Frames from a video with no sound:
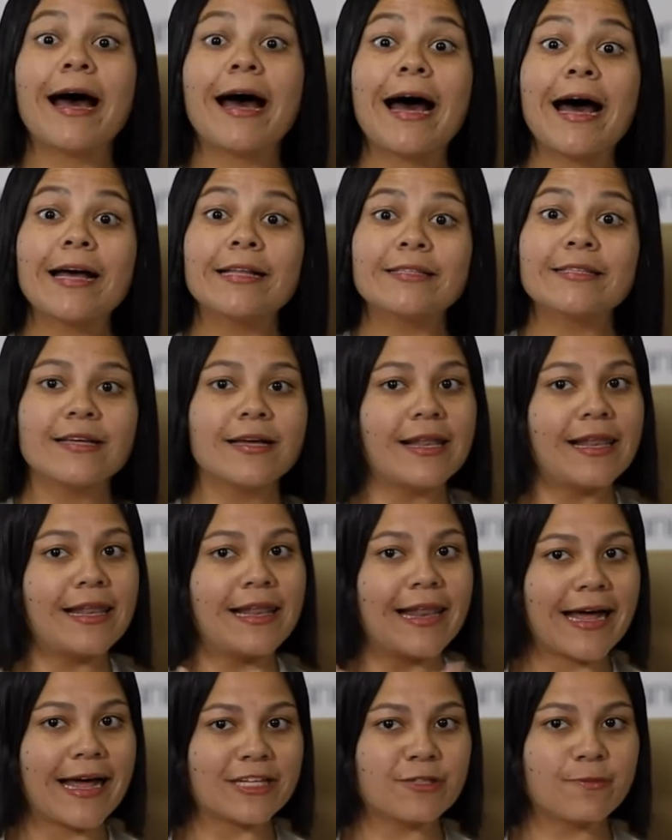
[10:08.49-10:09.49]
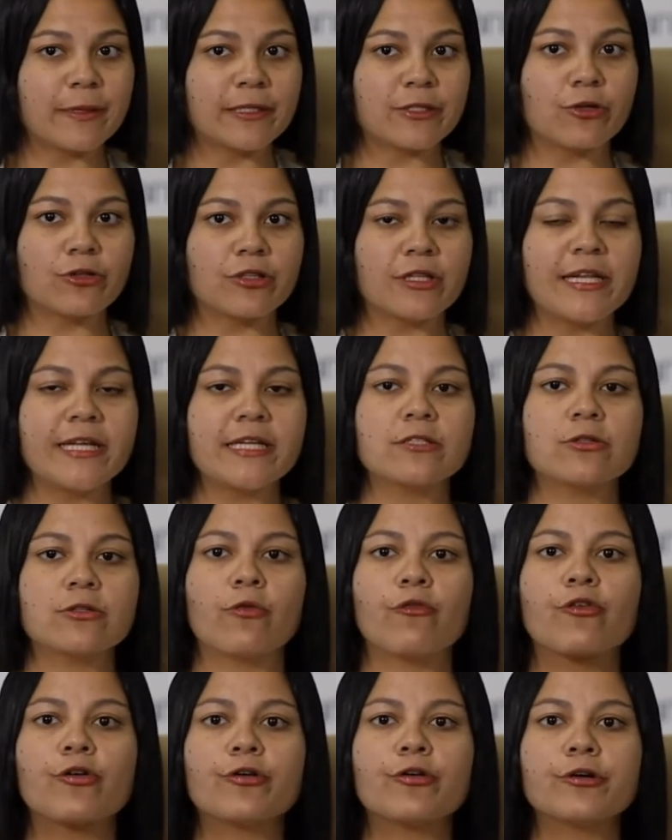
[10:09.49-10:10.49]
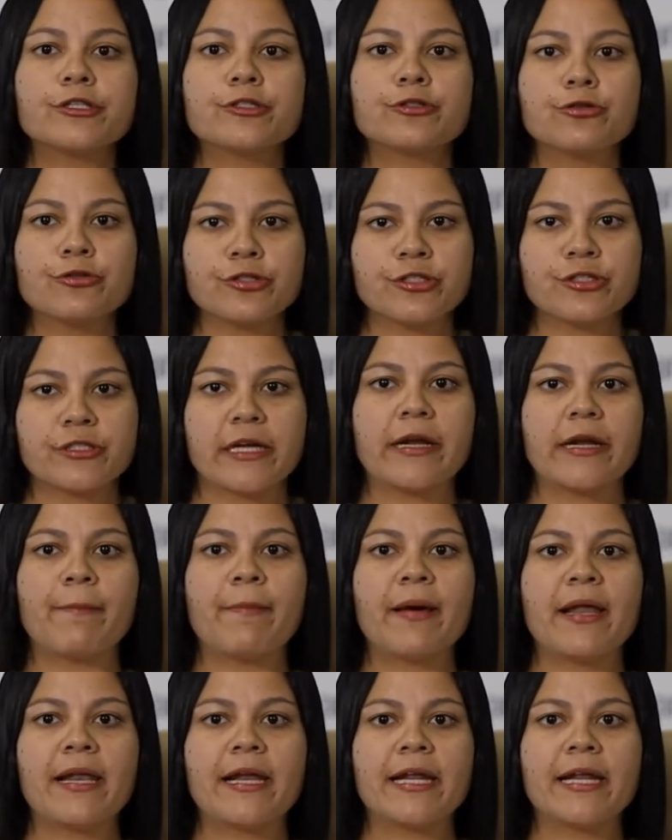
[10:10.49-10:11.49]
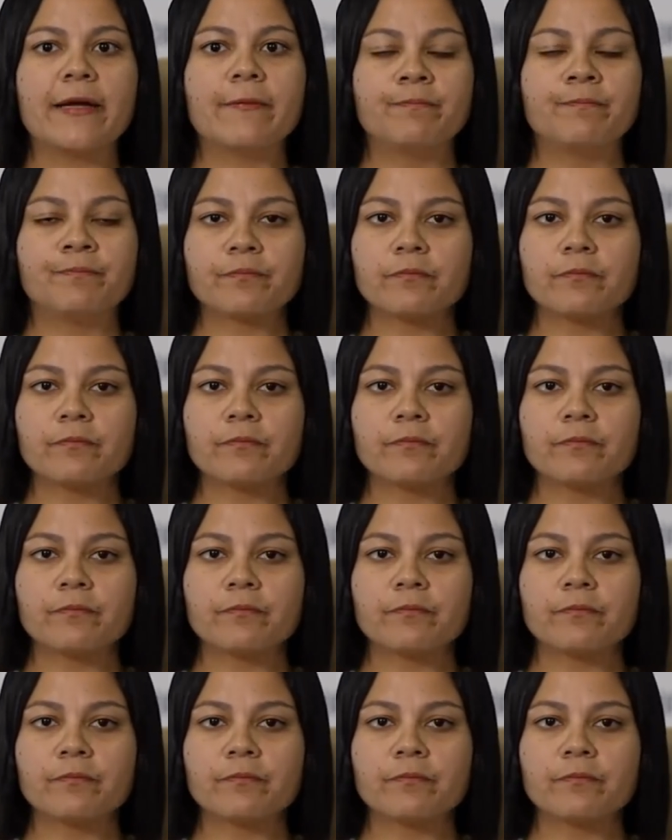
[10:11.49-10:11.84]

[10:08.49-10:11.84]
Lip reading: And last but not least, of course, sustainability.